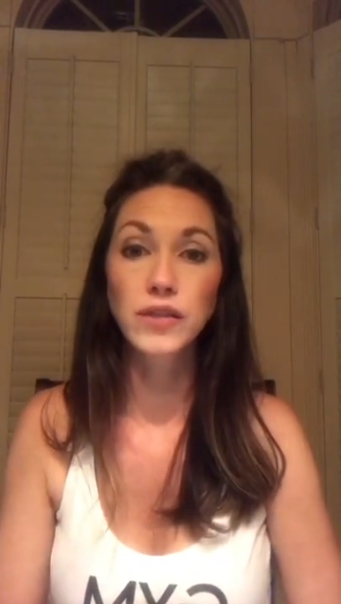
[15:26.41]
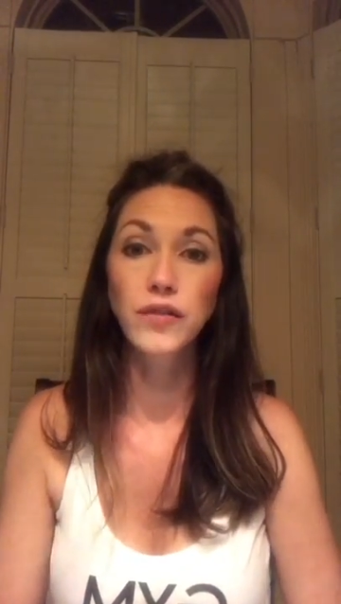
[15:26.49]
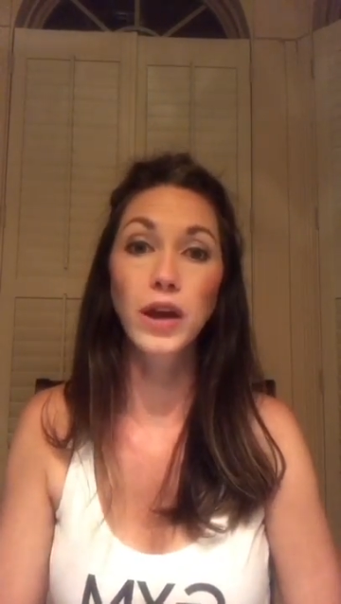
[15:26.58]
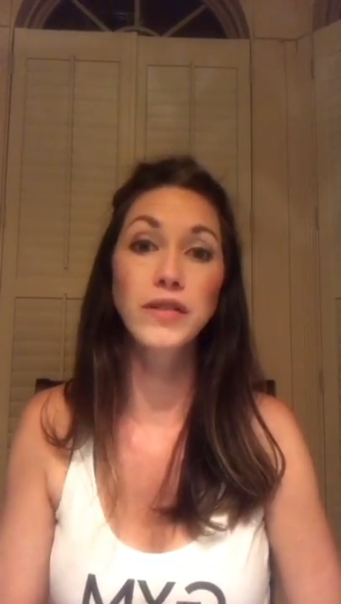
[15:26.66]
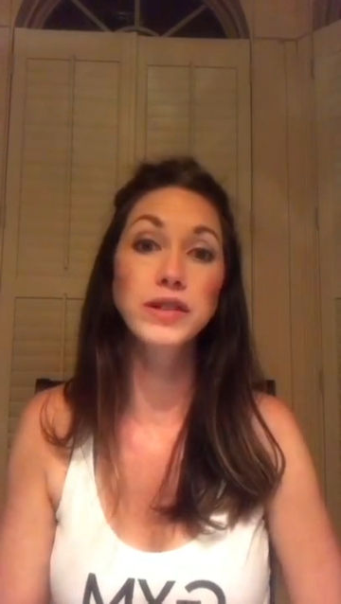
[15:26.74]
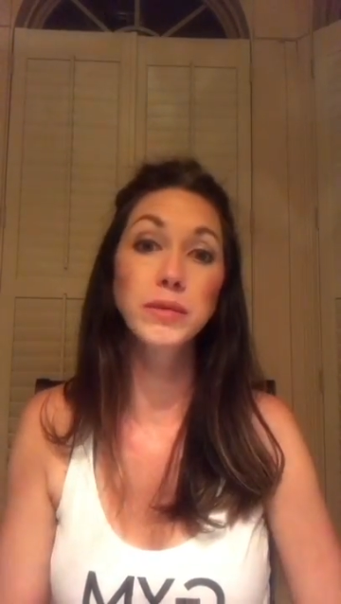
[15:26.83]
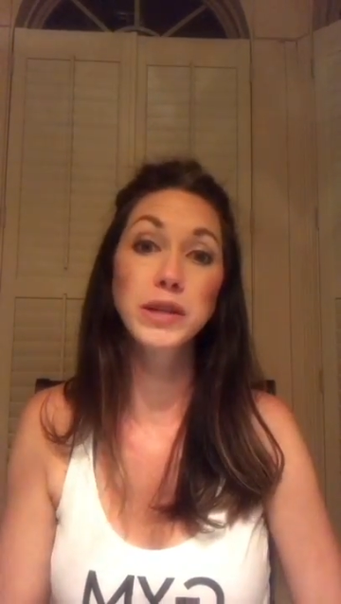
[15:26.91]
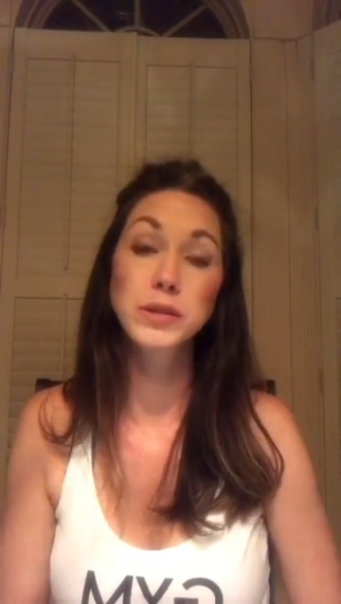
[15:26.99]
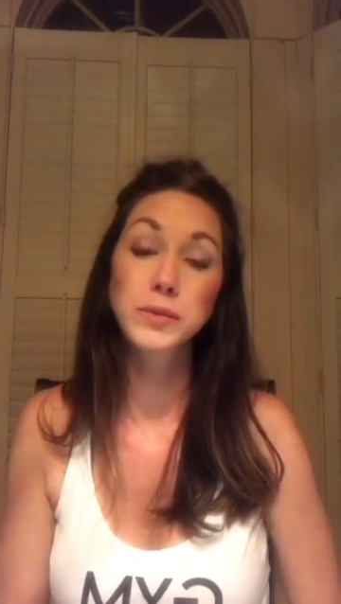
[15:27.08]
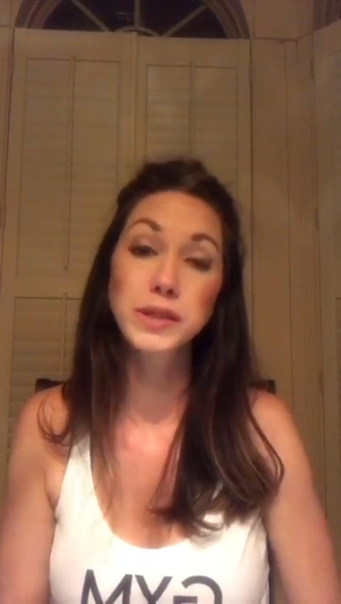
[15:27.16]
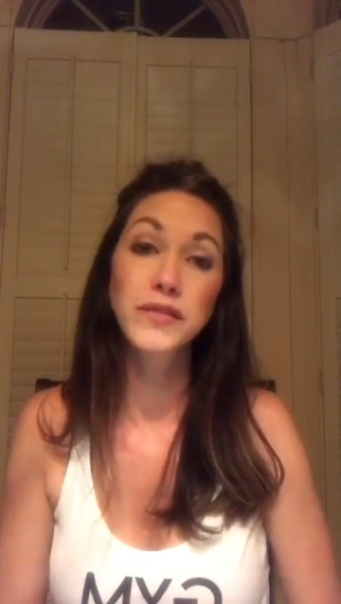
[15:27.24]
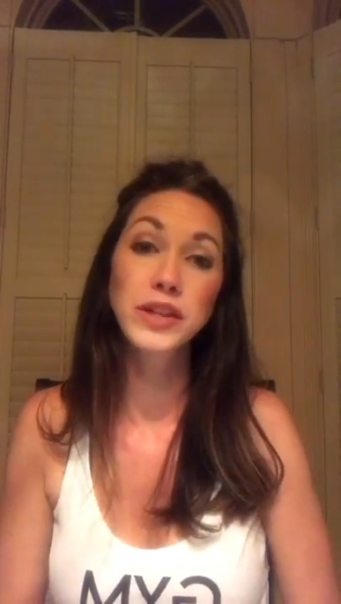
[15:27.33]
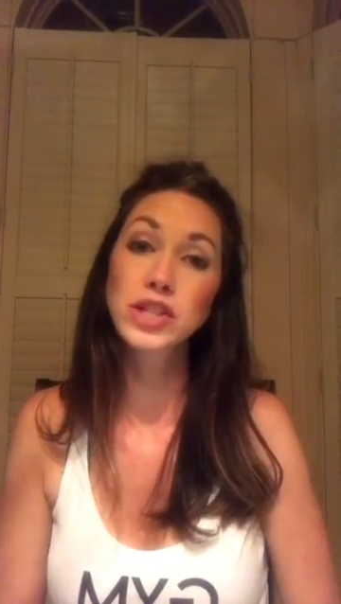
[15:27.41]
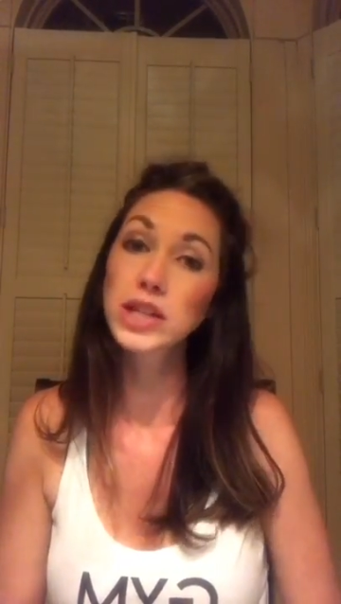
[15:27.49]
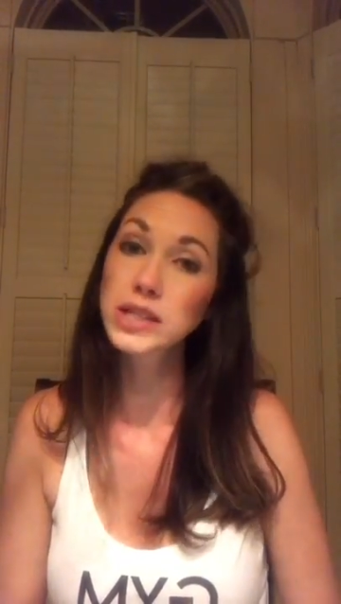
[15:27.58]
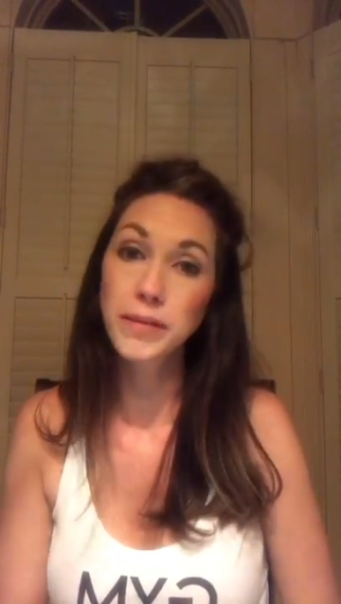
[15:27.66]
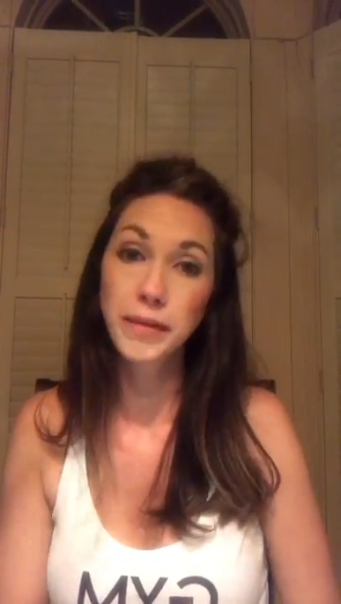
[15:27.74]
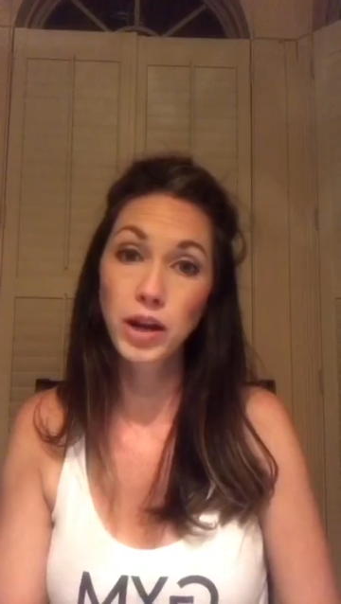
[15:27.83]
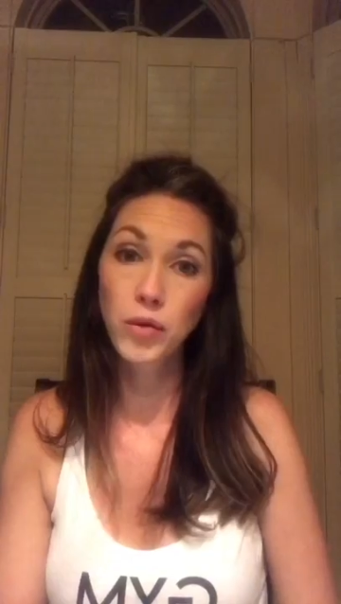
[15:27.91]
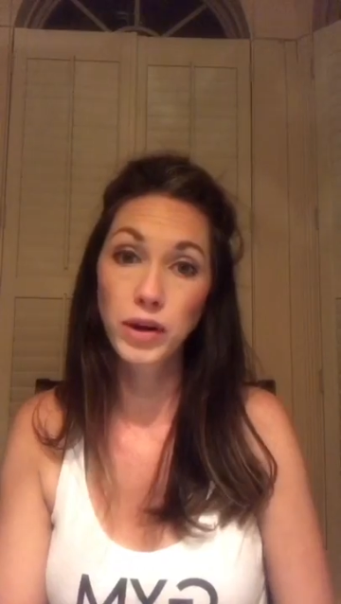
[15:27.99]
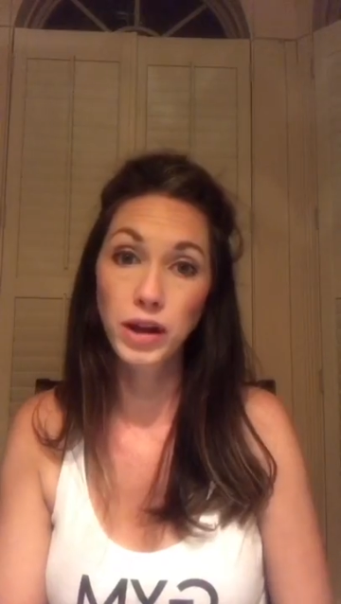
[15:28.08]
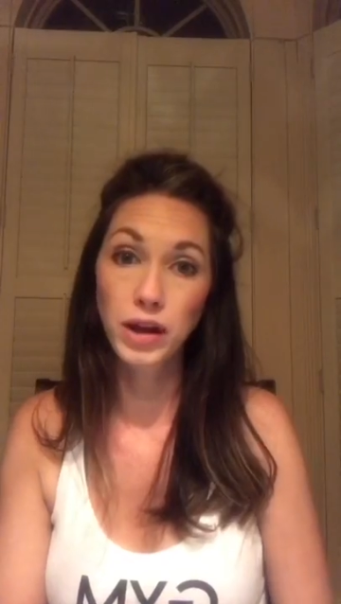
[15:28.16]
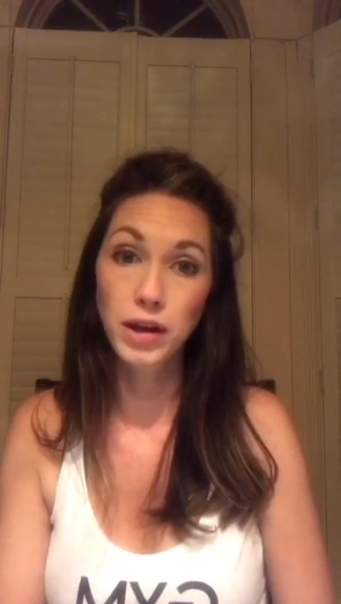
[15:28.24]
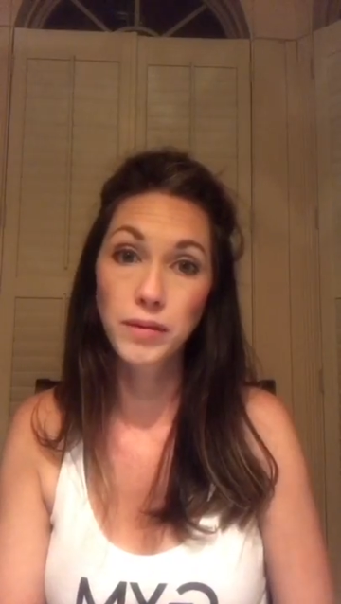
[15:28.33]
If you have something specific, just let me know
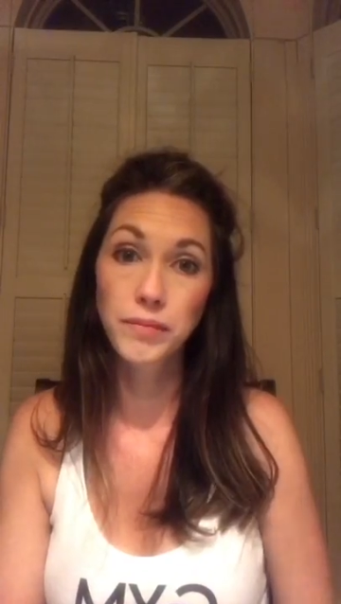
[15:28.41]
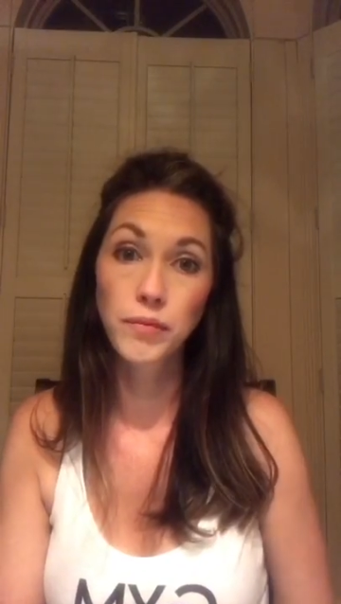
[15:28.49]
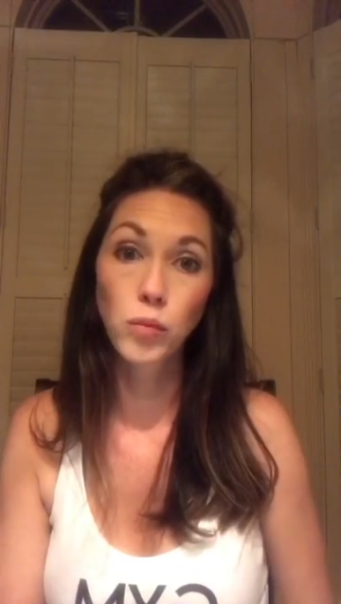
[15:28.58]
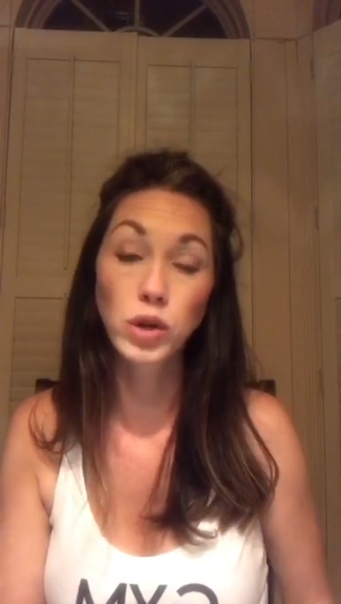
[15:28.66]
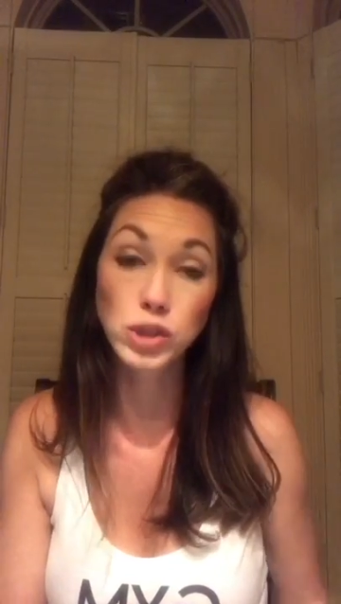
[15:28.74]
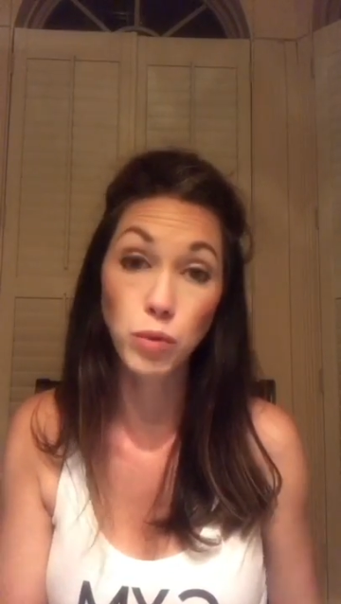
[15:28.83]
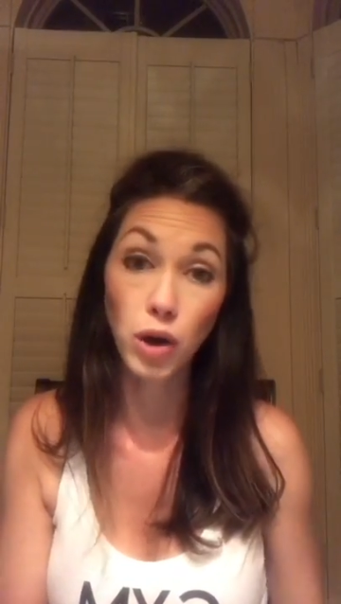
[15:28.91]
which